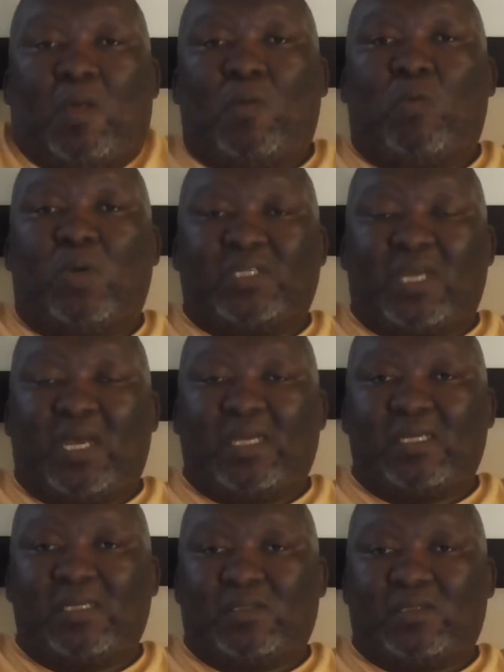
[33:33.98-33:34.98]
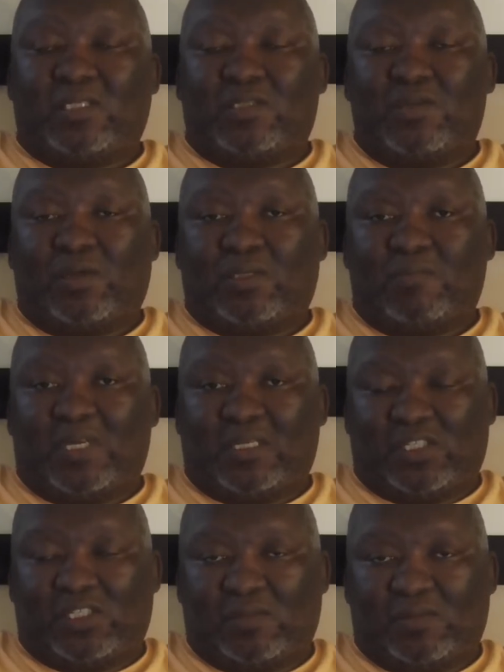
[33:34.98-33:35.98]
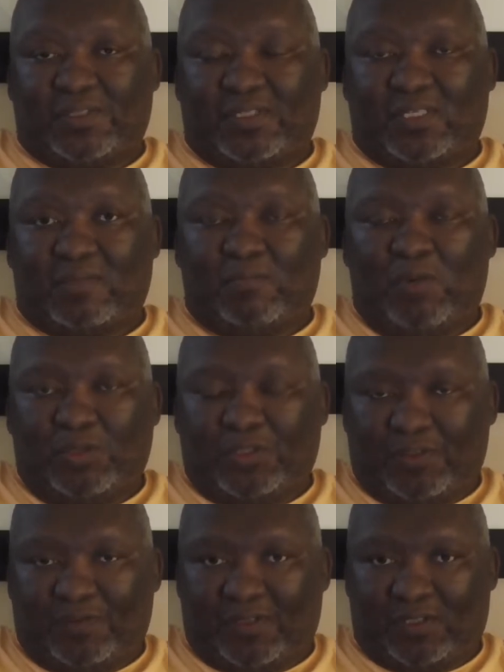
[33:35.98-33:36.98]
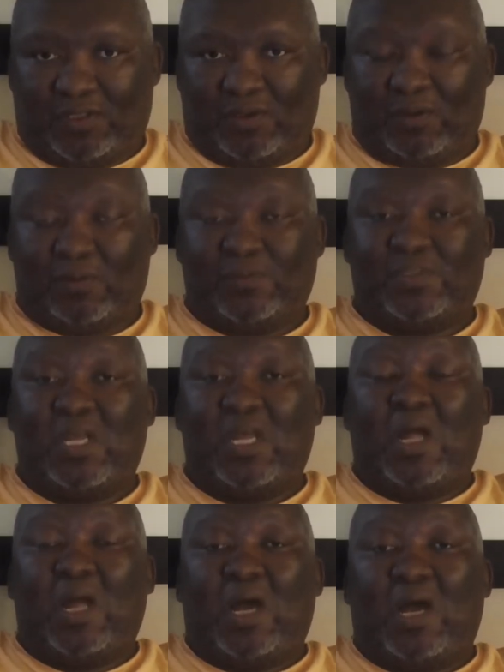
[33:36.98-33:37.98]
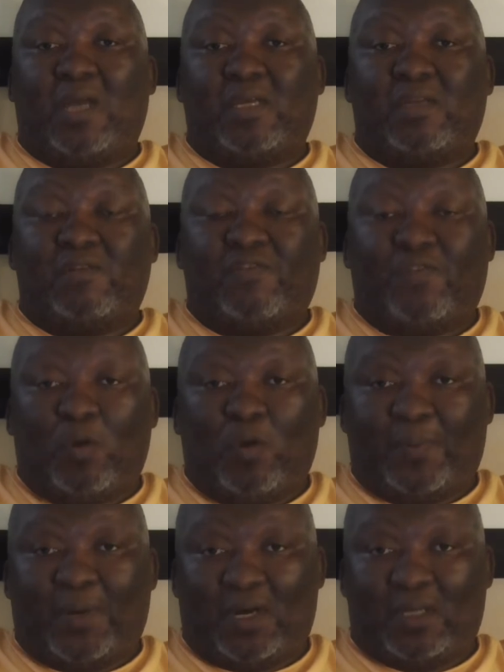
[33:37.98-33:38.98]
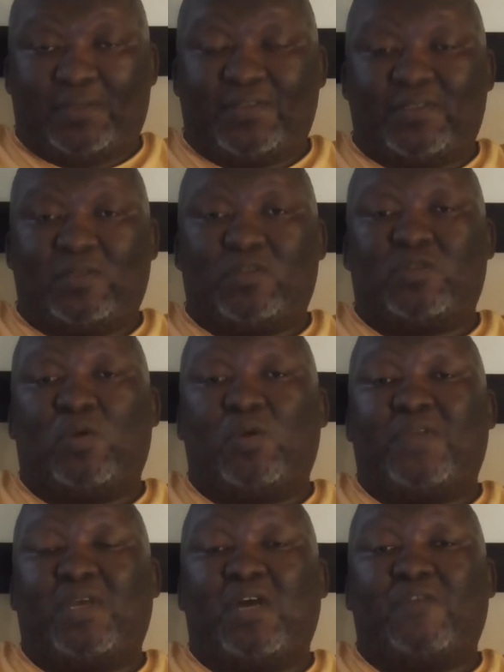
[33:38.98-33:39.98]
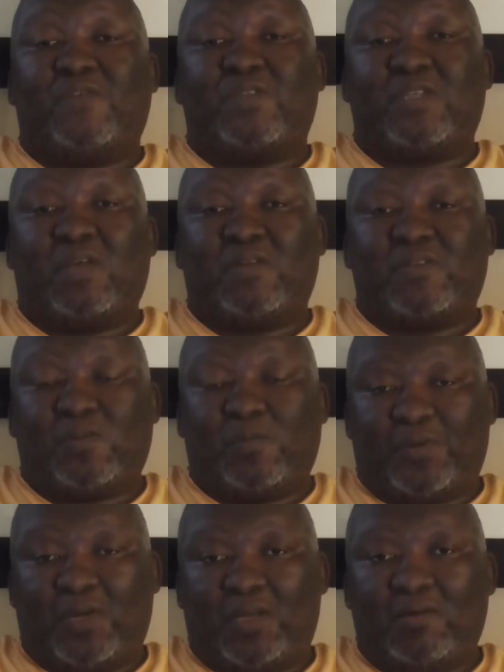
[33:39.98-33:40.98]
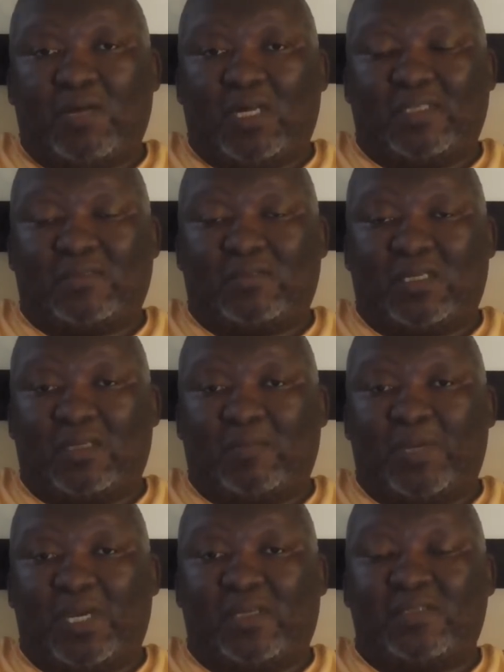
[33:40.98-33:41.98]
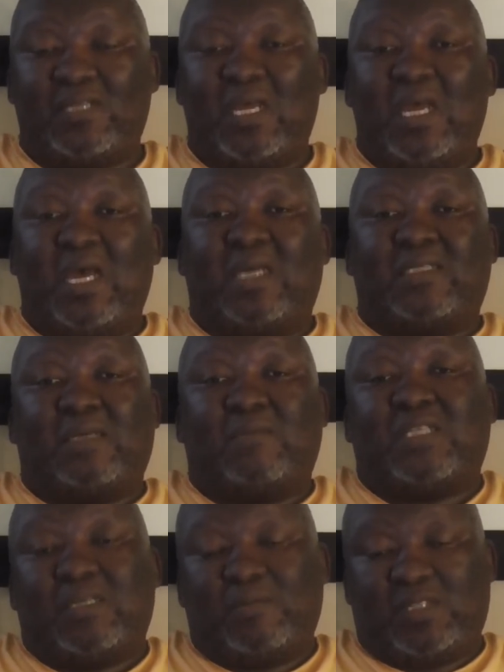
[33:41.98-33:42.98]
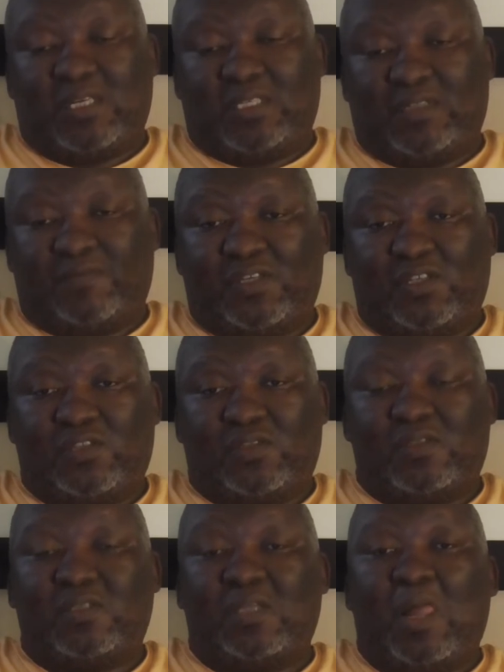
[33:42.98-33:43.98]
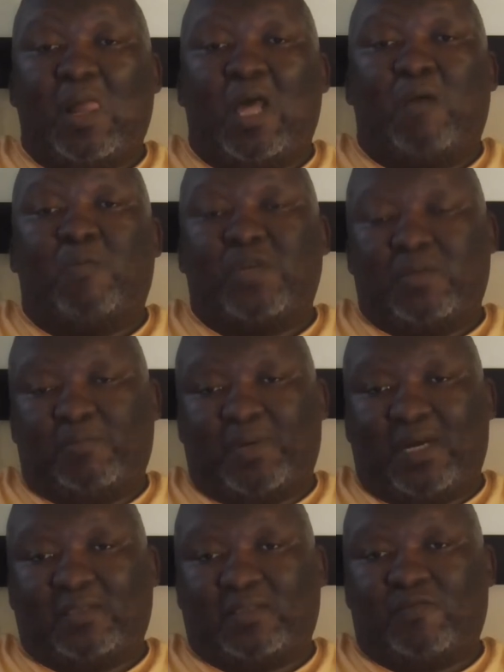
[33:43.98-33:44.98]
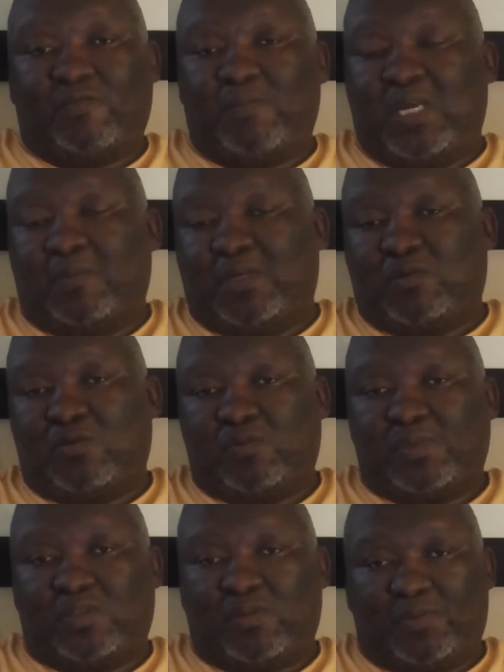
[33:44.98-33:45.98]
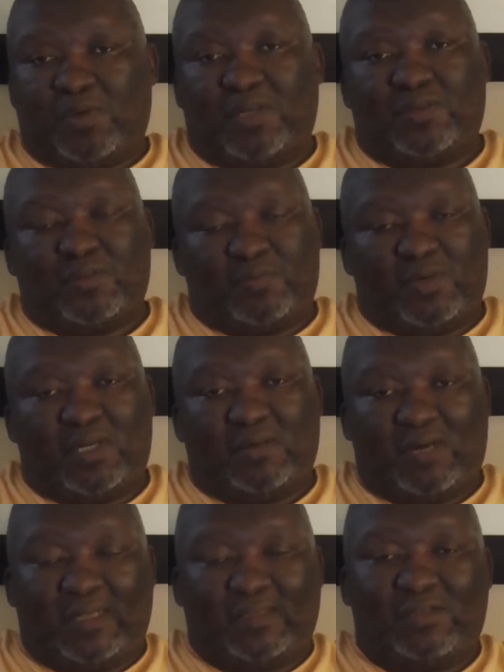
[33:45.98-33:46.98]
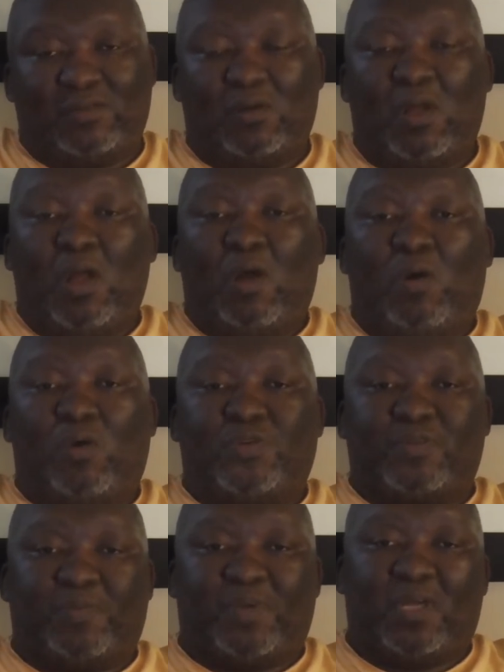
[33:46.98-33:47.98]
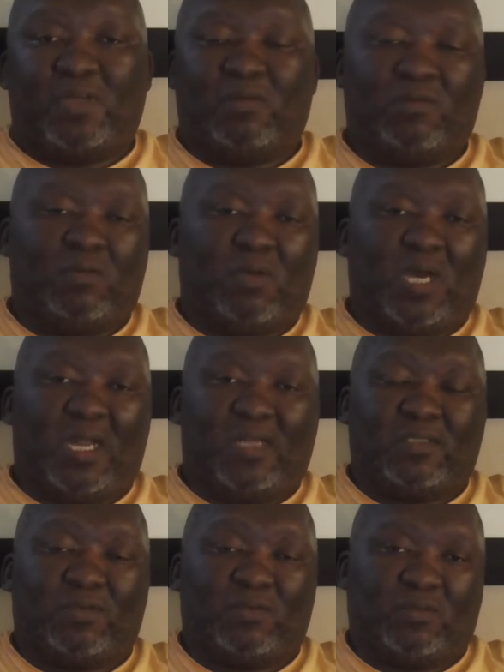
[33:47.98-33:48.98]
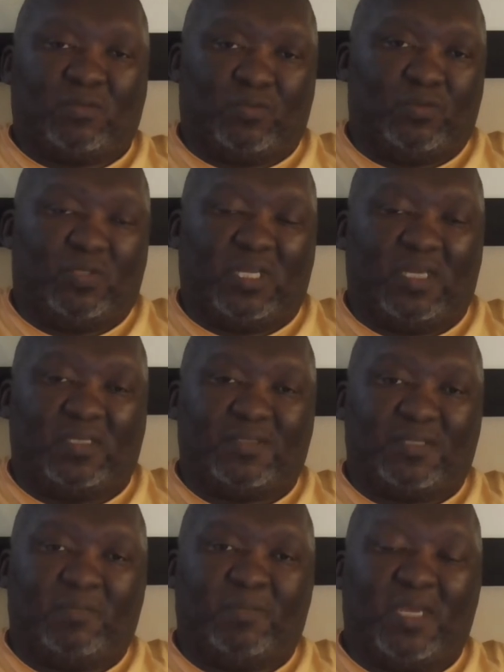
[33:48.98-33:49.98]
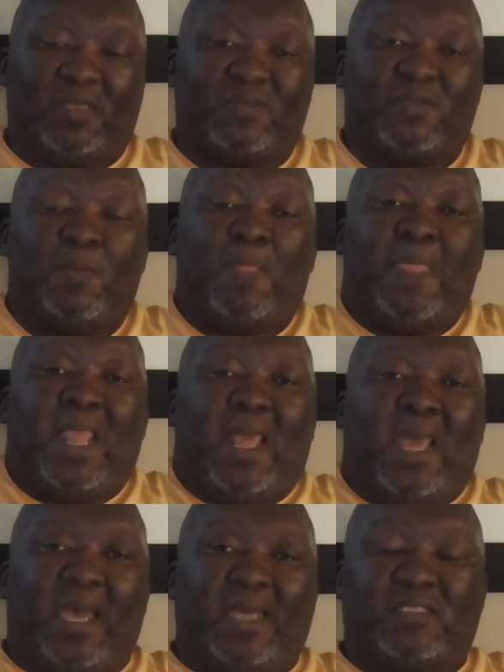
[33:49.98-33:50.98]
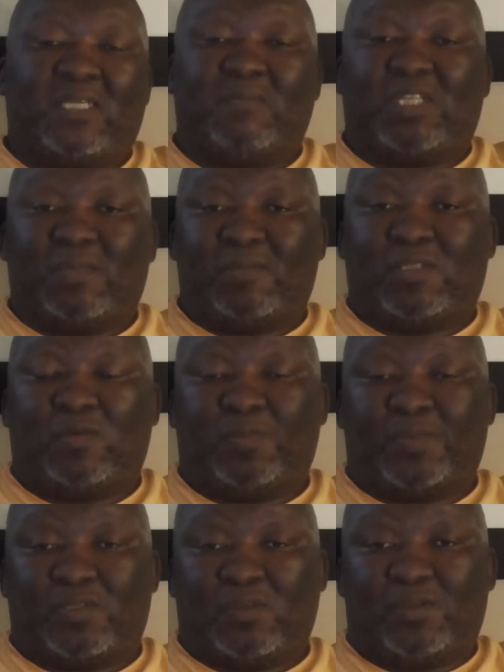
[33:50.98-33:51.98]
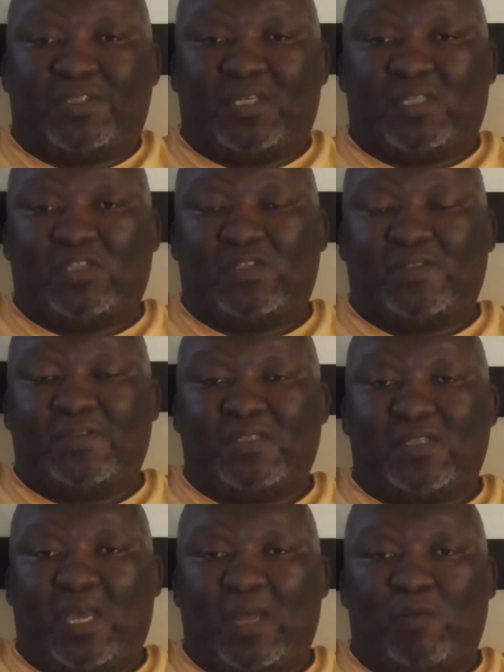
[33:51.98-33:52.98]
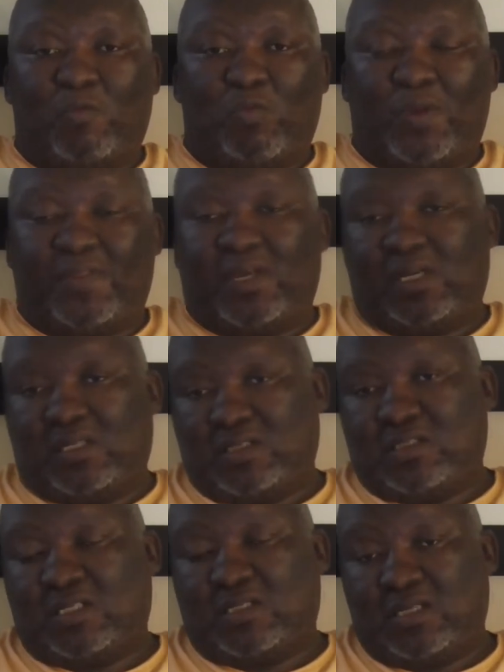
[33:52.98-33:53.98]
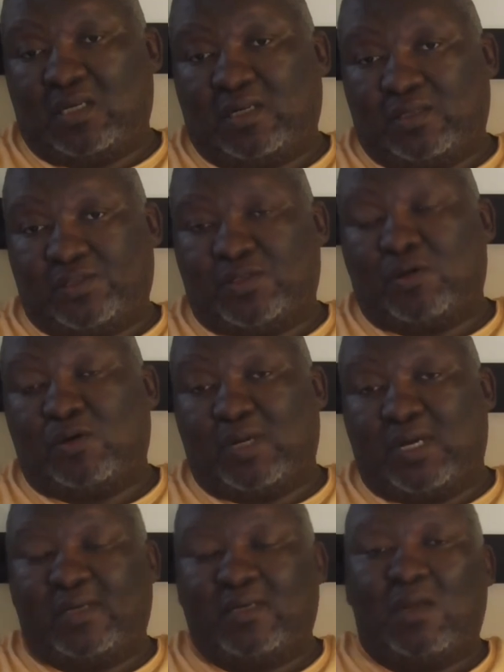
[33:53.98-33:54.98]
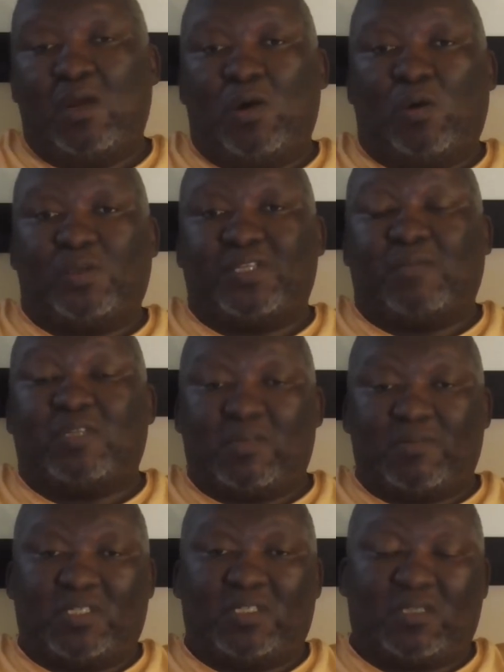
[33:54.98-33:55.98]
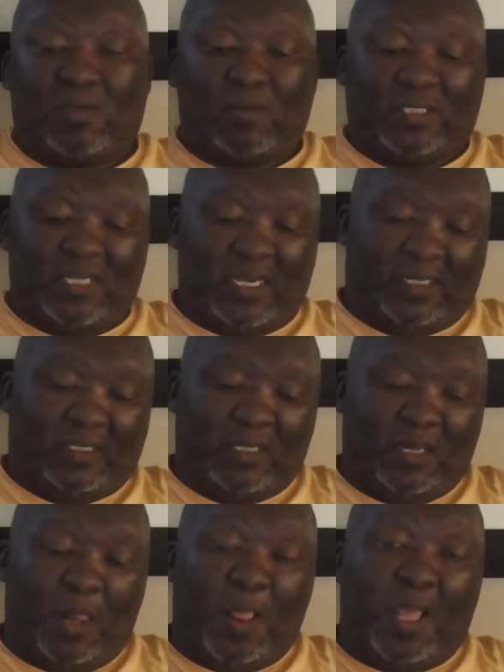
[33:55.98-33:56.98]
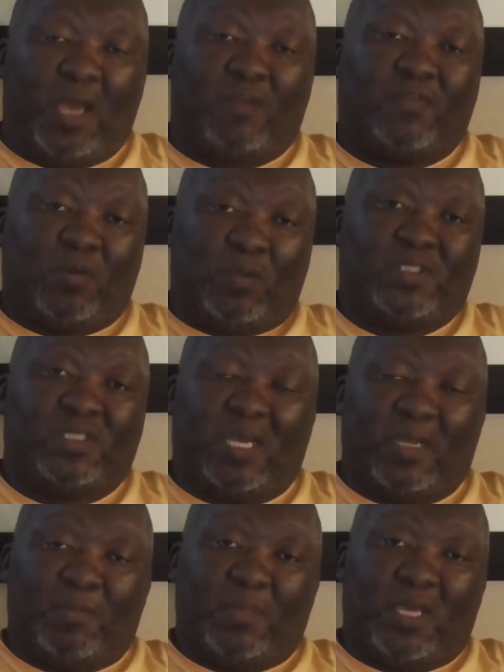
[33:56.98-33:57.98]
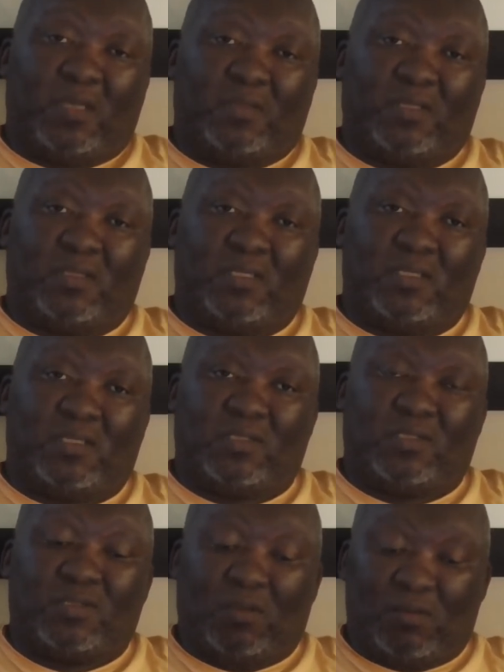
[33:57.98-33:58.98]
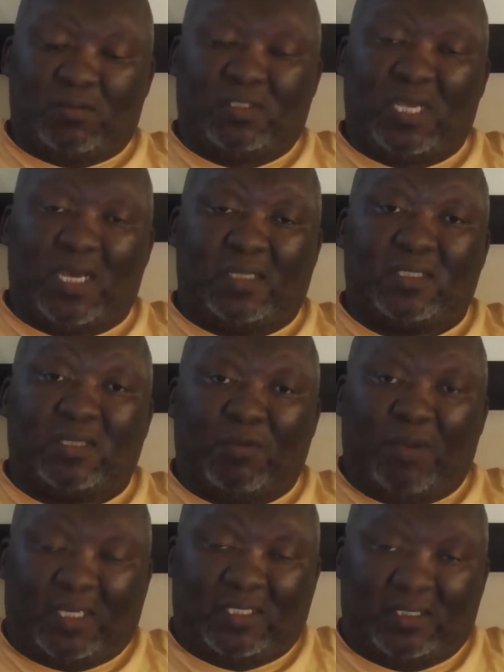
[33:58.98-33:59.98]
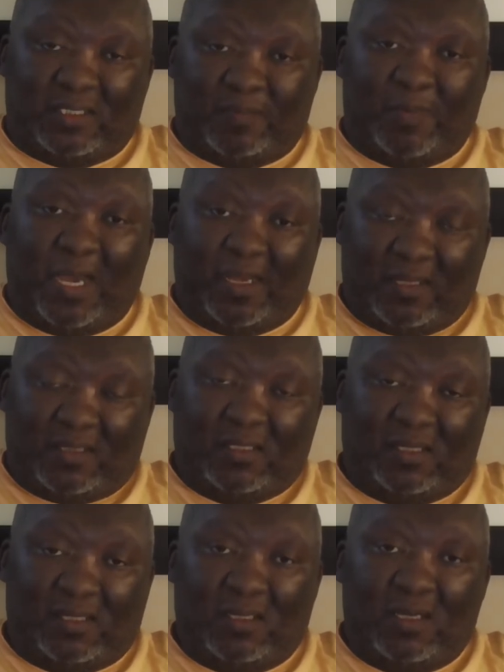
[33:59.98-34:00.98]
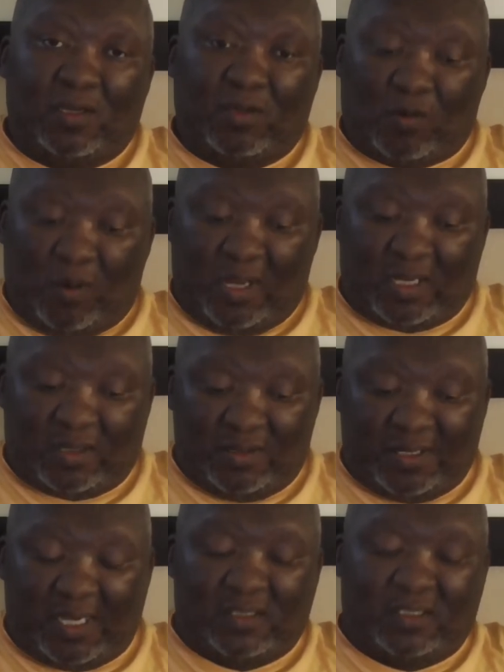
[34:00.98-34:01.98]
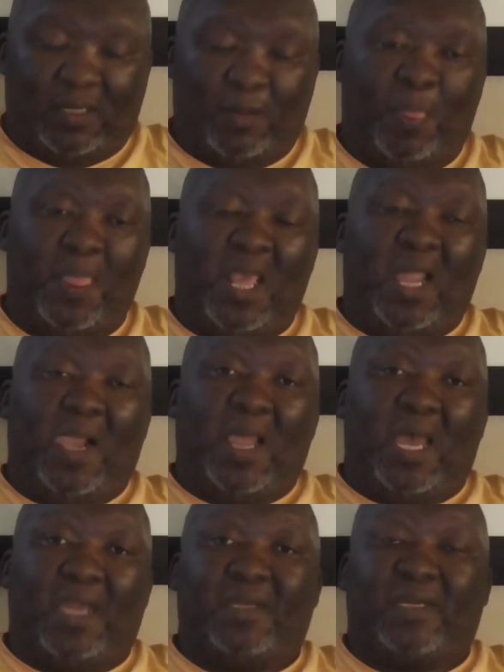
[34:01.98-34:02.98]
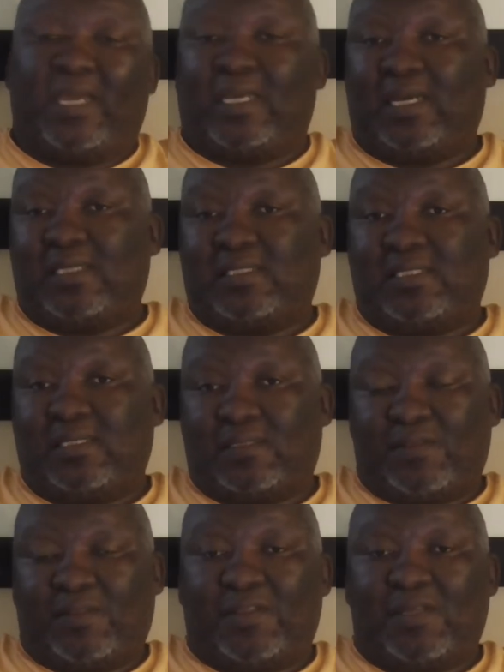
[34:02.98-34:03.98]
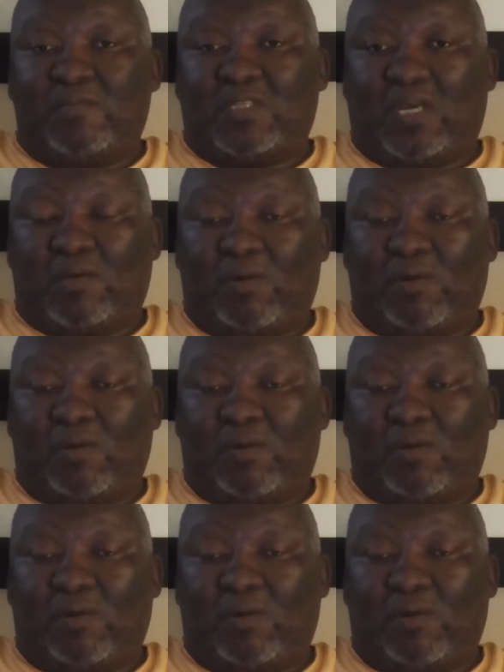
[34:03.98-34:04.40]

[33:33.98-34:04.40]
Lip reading: What I did not mention was that most of the songs are in four parts, so they are for soprano, alto, tenor, bass, and sometimes there are divisions in parts. Maybe it could be soprano, soprano, alto, or soprano, alto, two tenors and a bass. And sometimes there would be solo sections, whether it is a single solo line, or sometimes it is a quartet. And of course, the songs are directed by the choir conductor. And like I said, the themes are